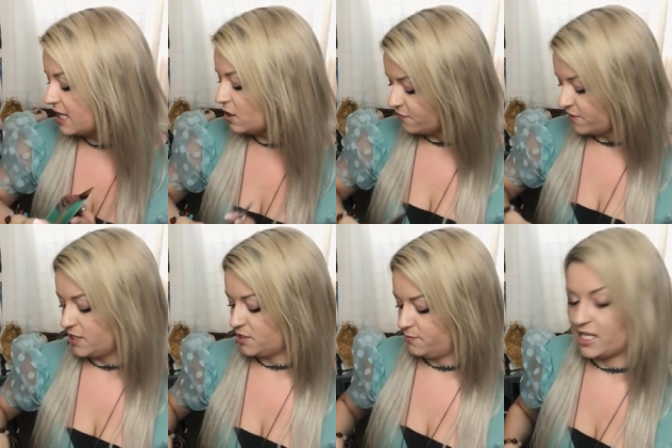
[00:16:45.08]

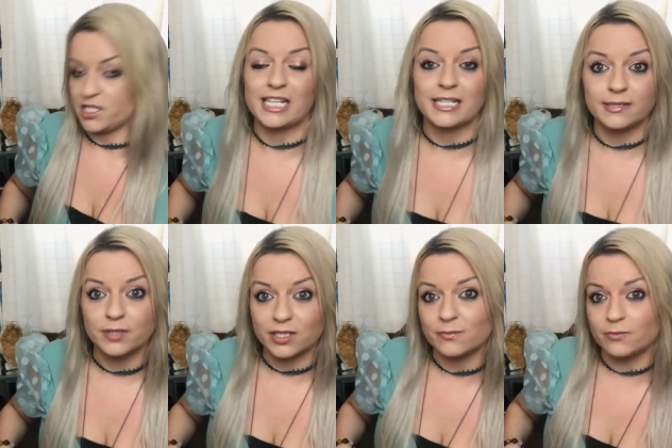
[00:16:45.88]
Universal magic.
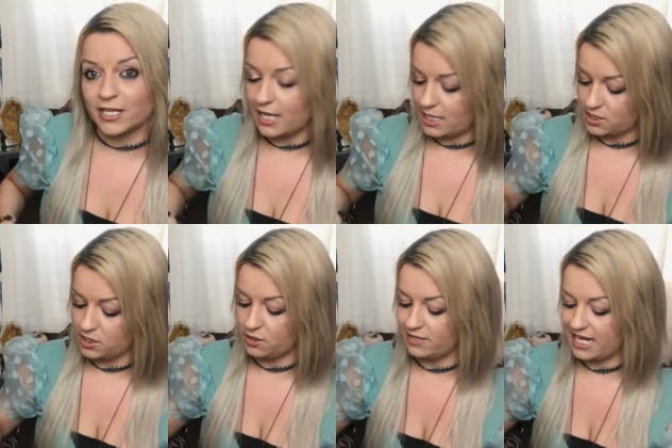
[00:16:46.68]
You can bring it
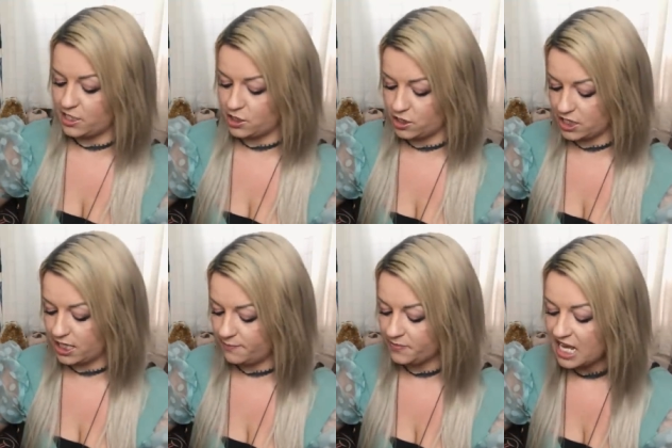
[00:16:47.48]
into your
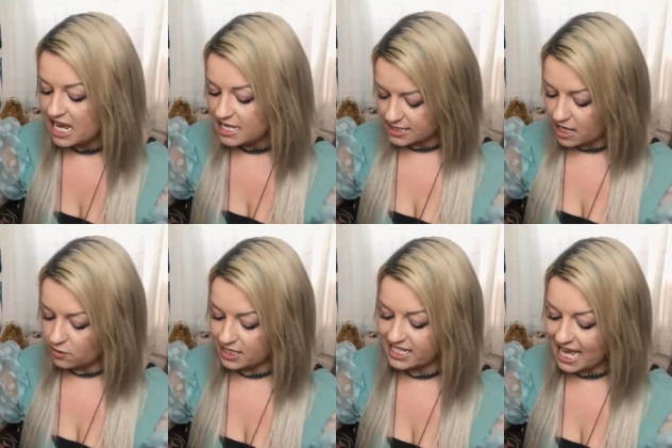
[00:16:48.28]
relationship. So,
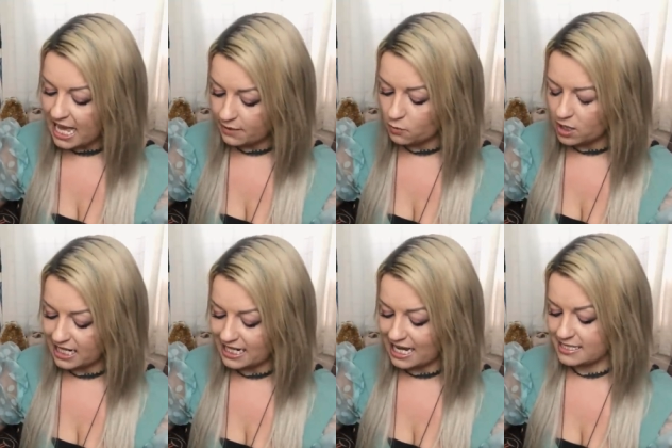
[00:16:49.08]
yeah, what
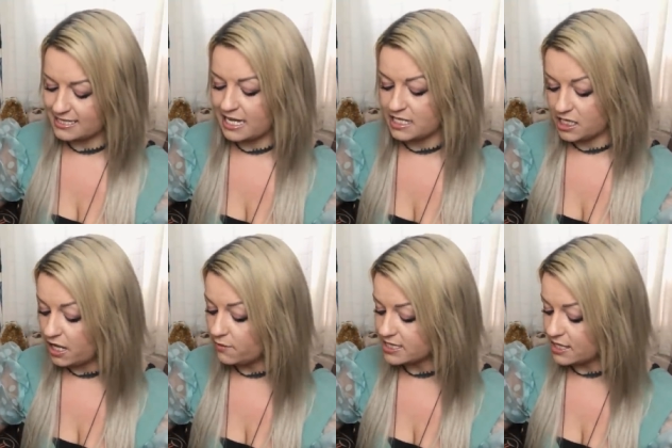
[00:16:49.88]
they'd like to say to
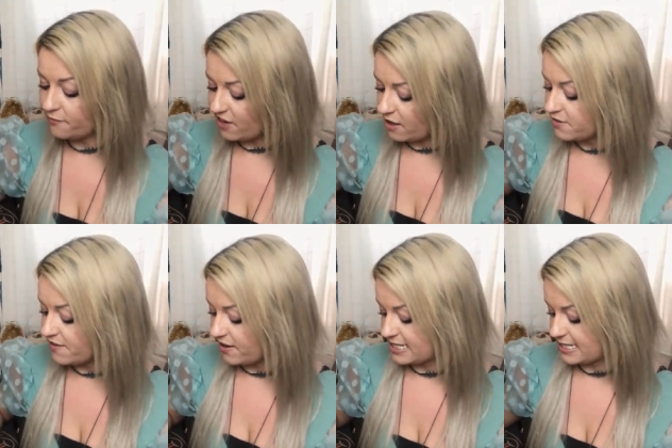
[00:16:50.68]
you is I'm very,
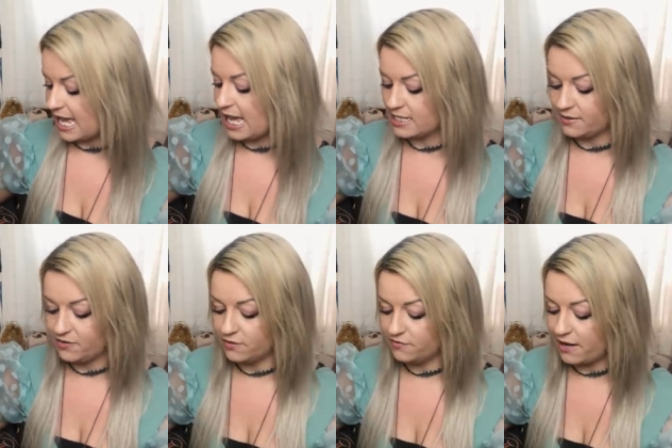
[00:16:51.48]
very sad. I
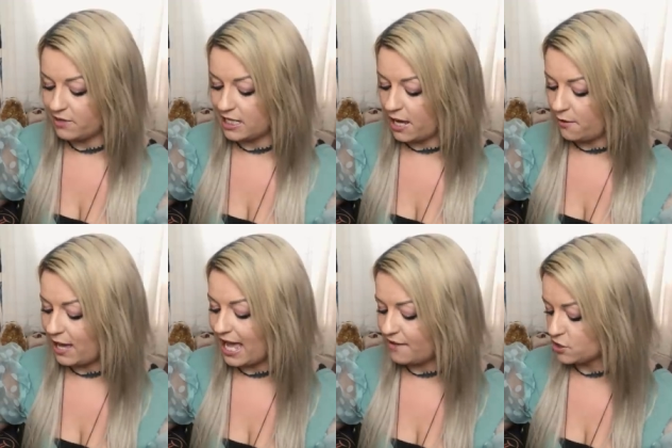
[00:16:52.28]
feel very low.
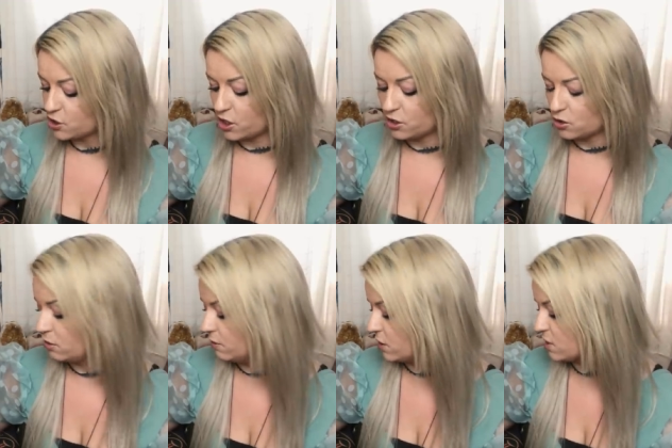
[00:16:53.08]
I haven't shut the
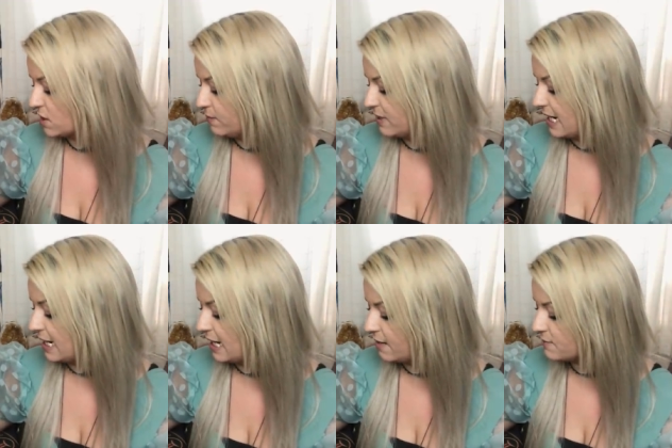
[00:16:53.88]
door on us
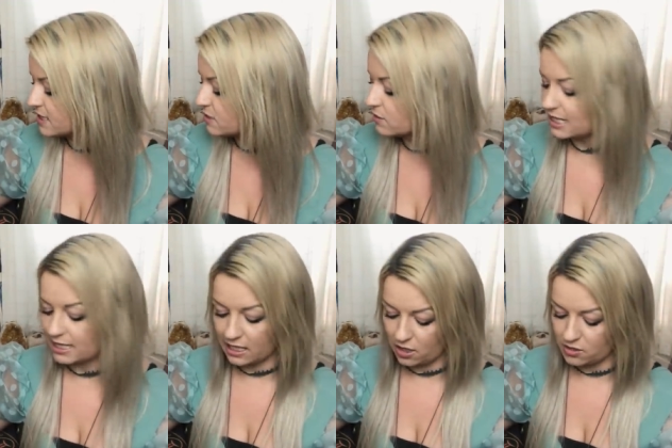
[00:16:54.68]
completely. I'm still
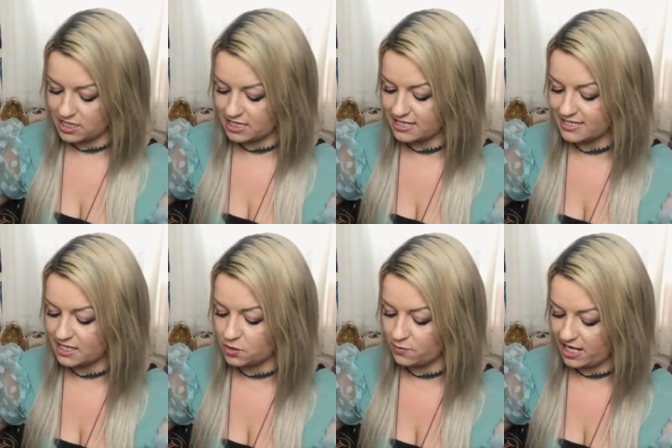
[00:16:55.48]
clinging on to the
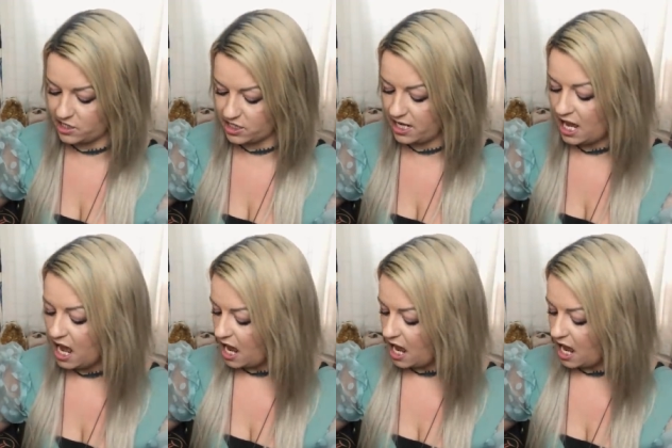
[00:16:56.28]
situation.